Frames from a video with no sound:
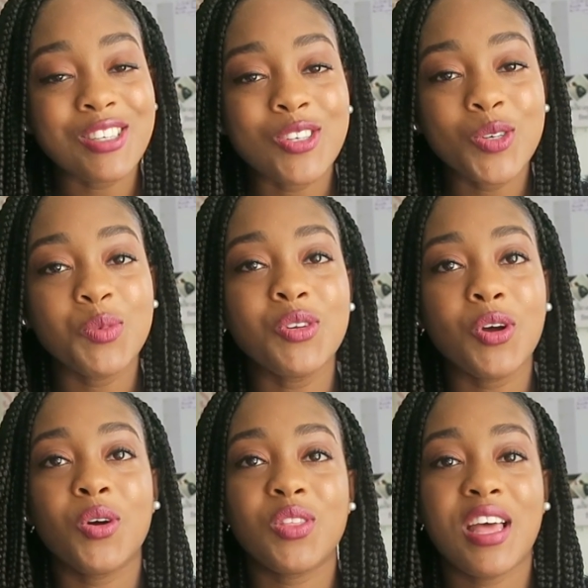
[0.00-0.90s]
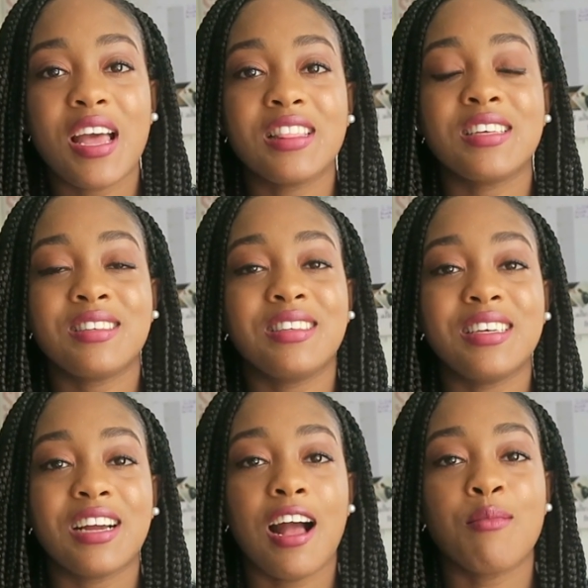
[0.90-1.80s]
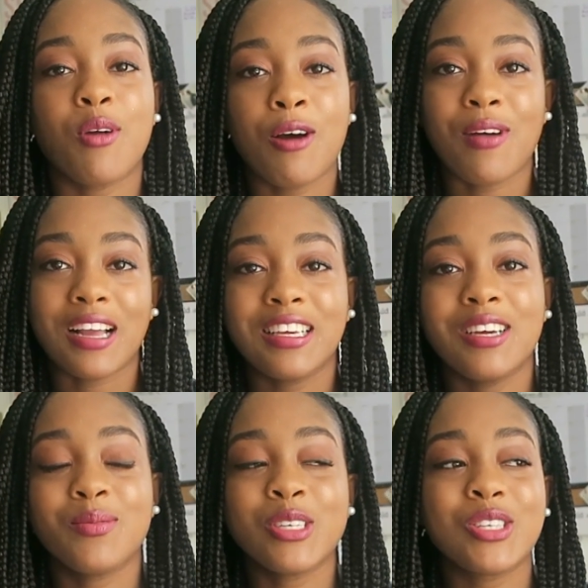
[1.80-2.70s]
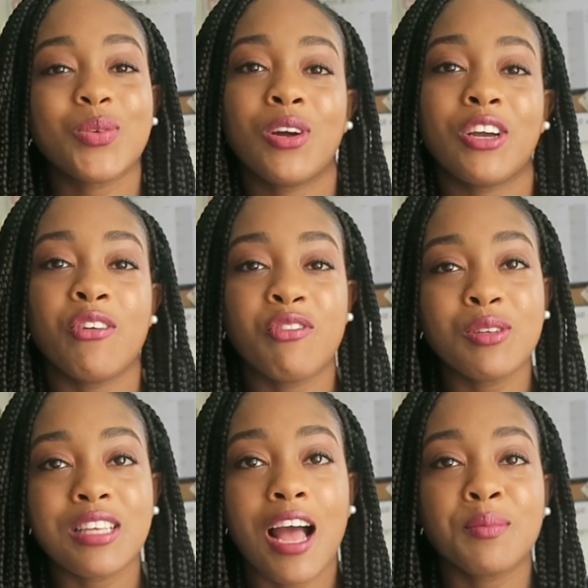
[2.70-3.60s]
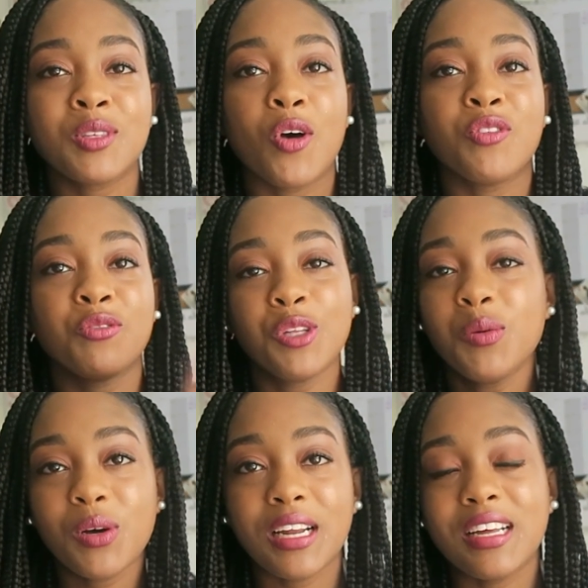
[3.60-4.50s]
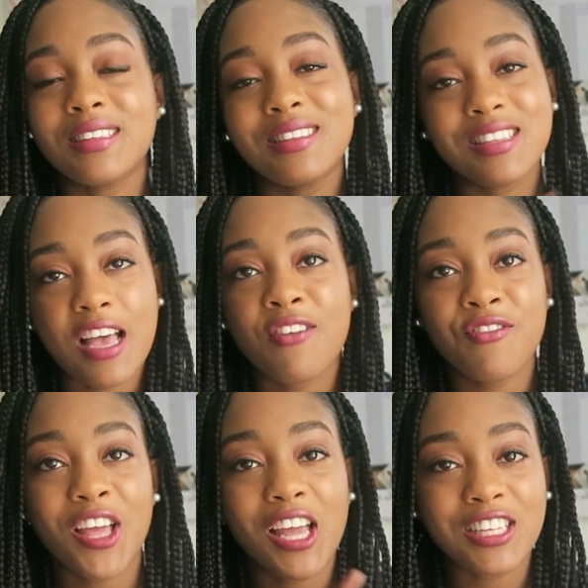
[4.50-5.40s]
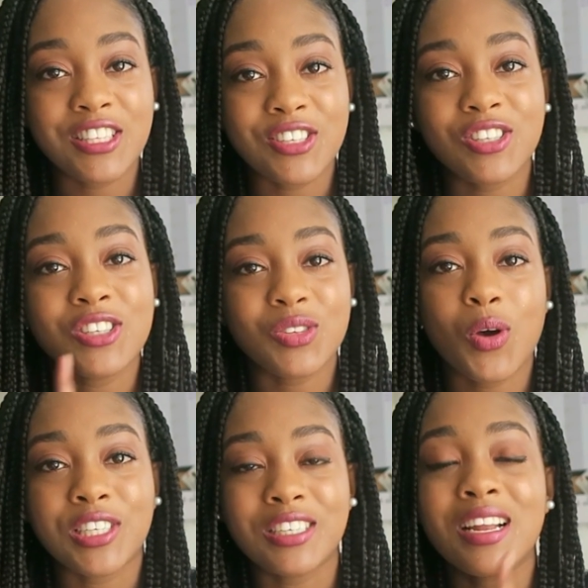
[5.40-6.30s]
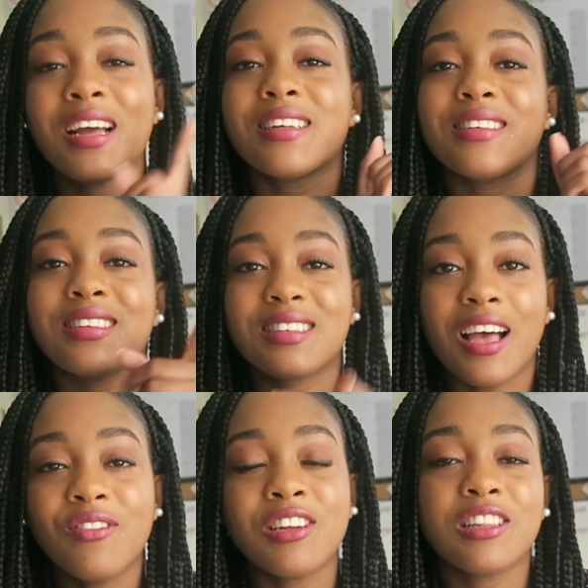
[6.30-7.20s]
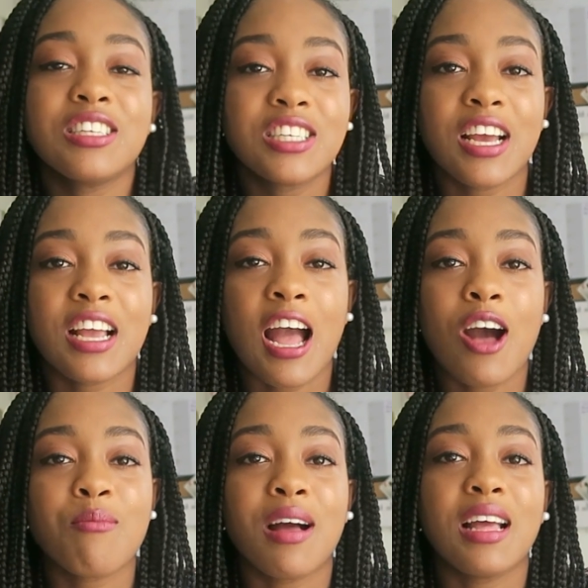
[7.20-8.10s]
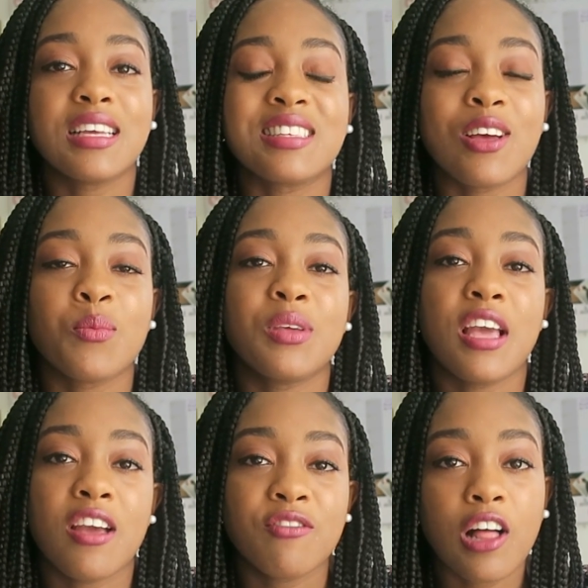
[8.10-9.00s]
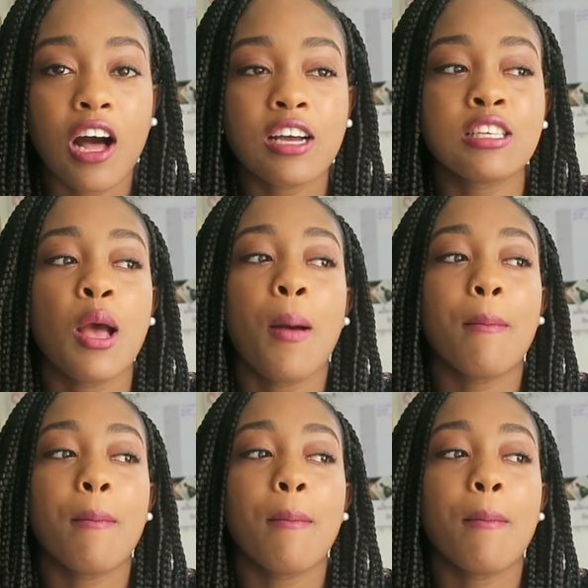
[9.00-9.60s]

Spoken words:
YouTube, you know that this year I brought my camera to work a few times. So if you really want an in-depth answer to this question, definitely check out my SLPA vlogs.